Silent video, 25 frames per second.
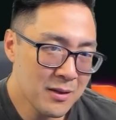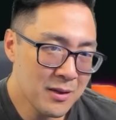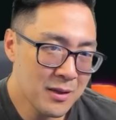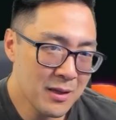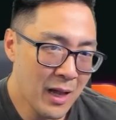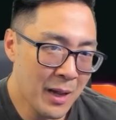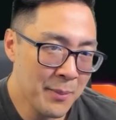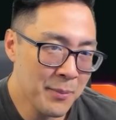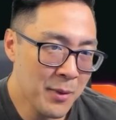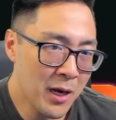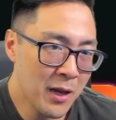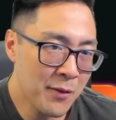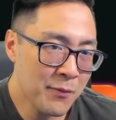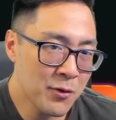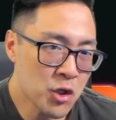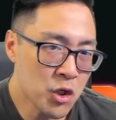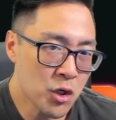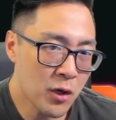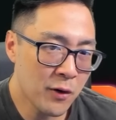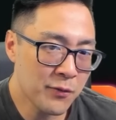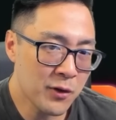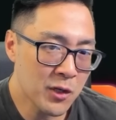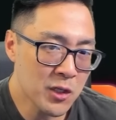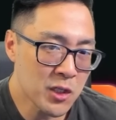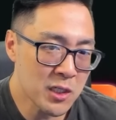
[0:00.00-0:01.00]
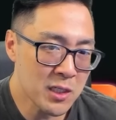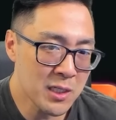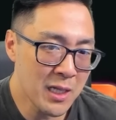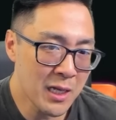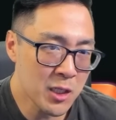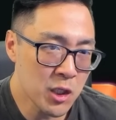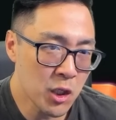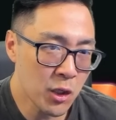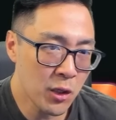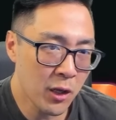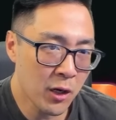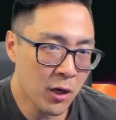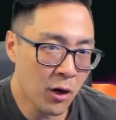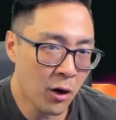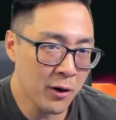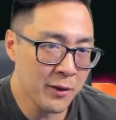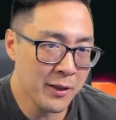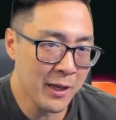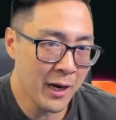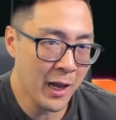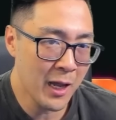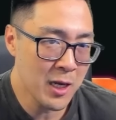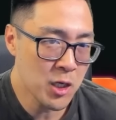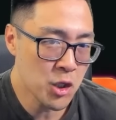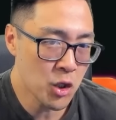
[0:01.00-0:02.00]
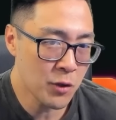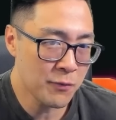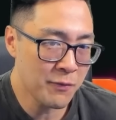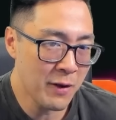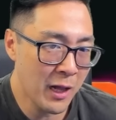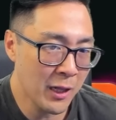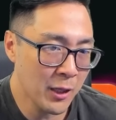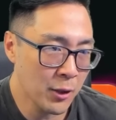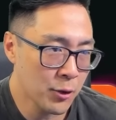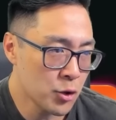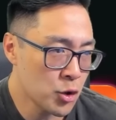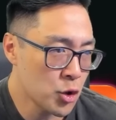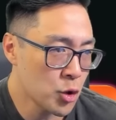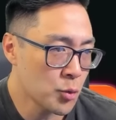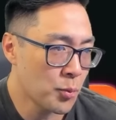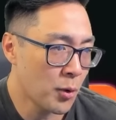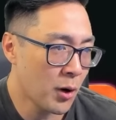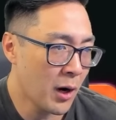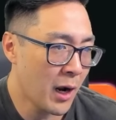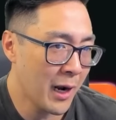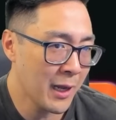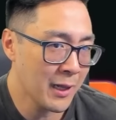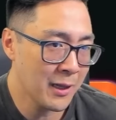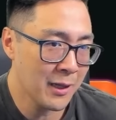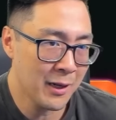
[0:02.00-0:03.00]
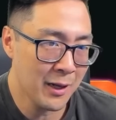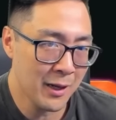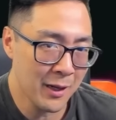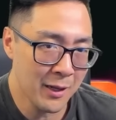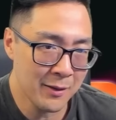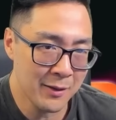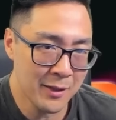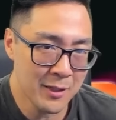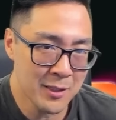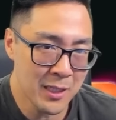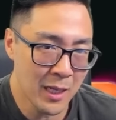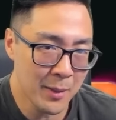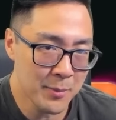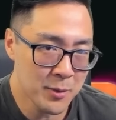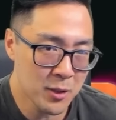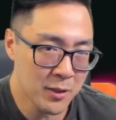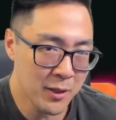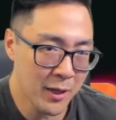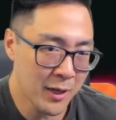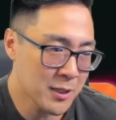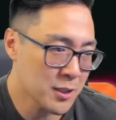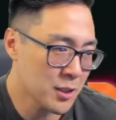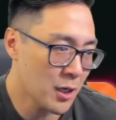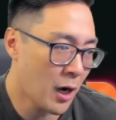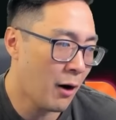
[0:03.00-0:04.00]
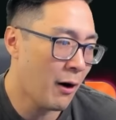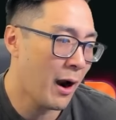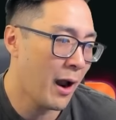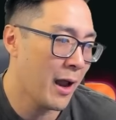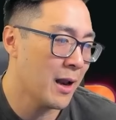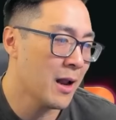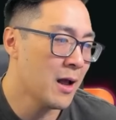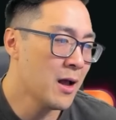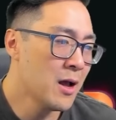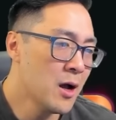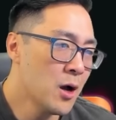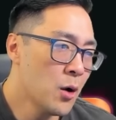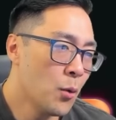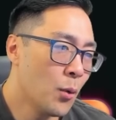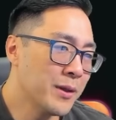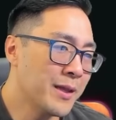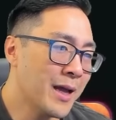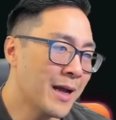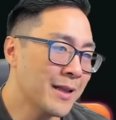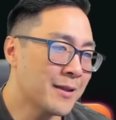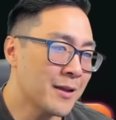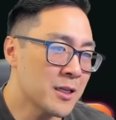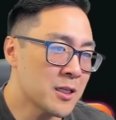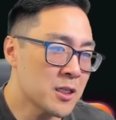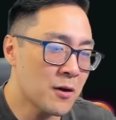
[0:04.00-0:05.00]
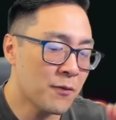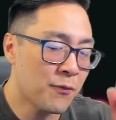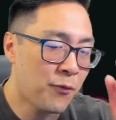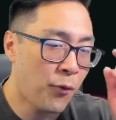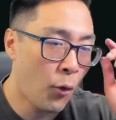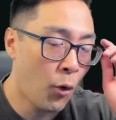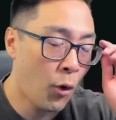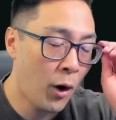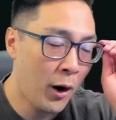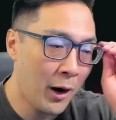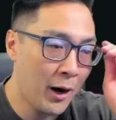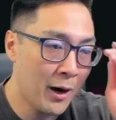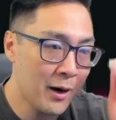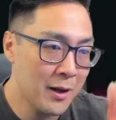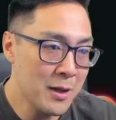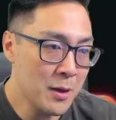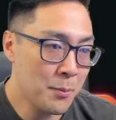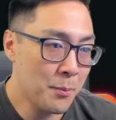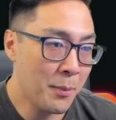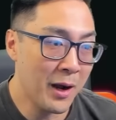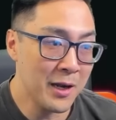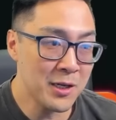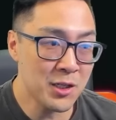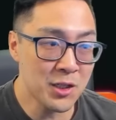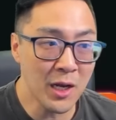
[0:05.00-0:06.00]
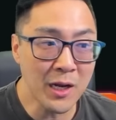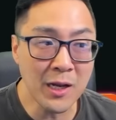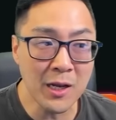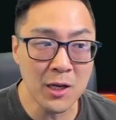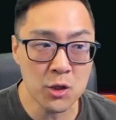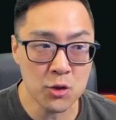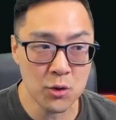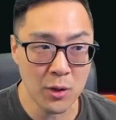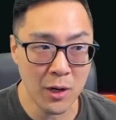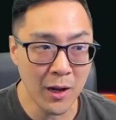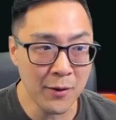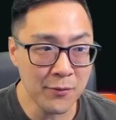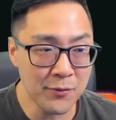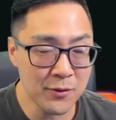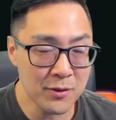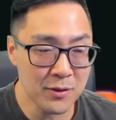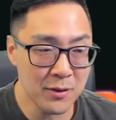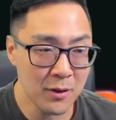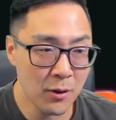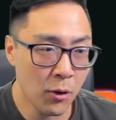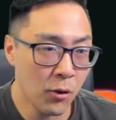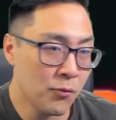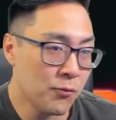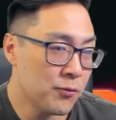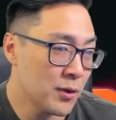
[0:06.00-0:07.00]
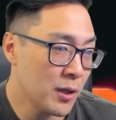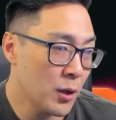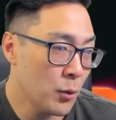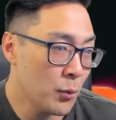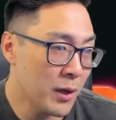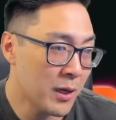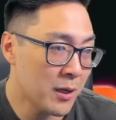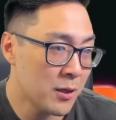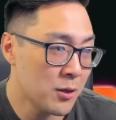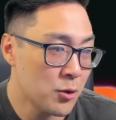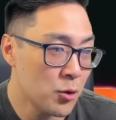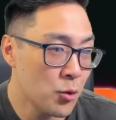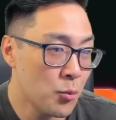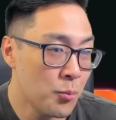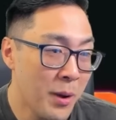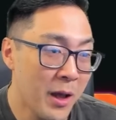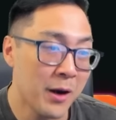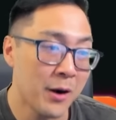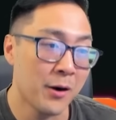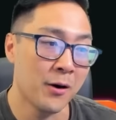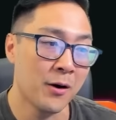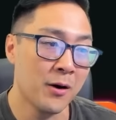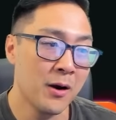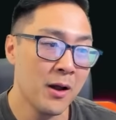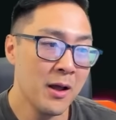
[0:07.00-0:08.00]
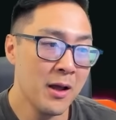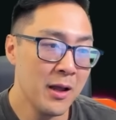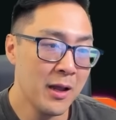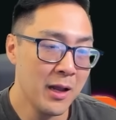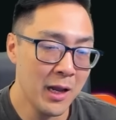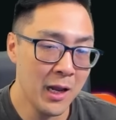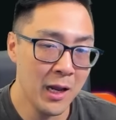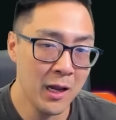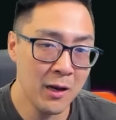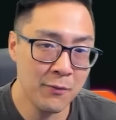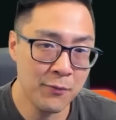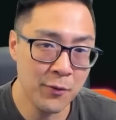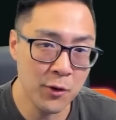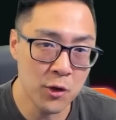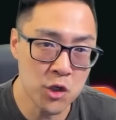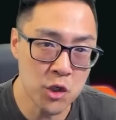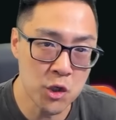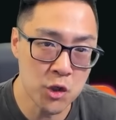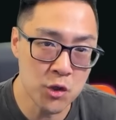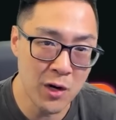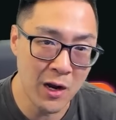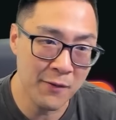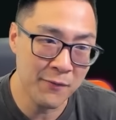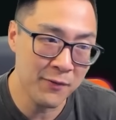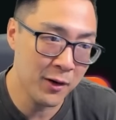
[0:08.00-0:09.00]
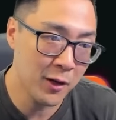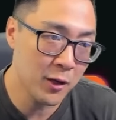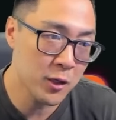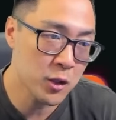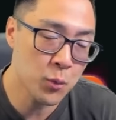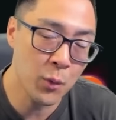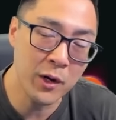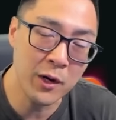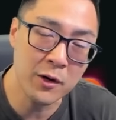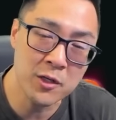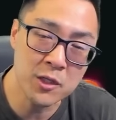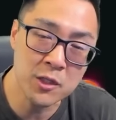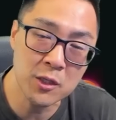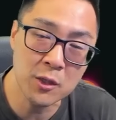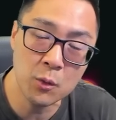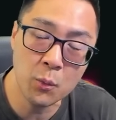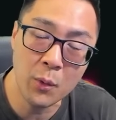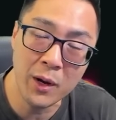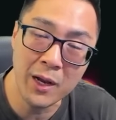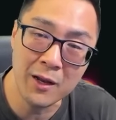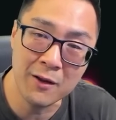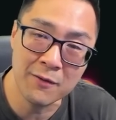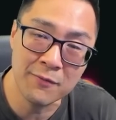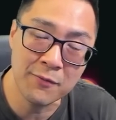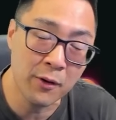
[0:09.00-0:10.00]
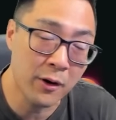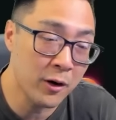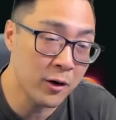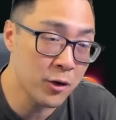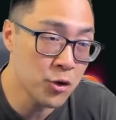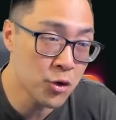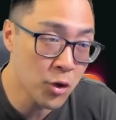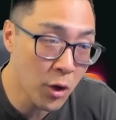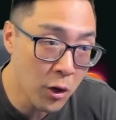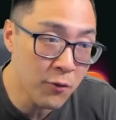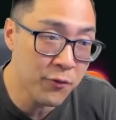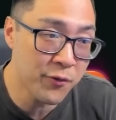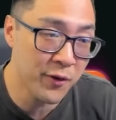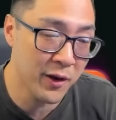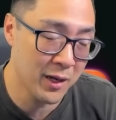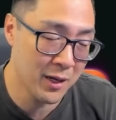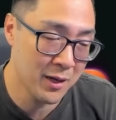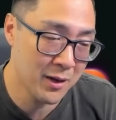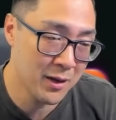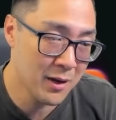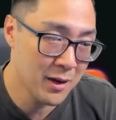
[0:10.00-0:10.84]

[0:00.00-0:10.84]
I'm not even sure if this is necessarily a card that I should value super highly in these types of decks. All right, well, that does it for my second draft. Hopefully we can do better in future draft videos. We are still waiting for our trophy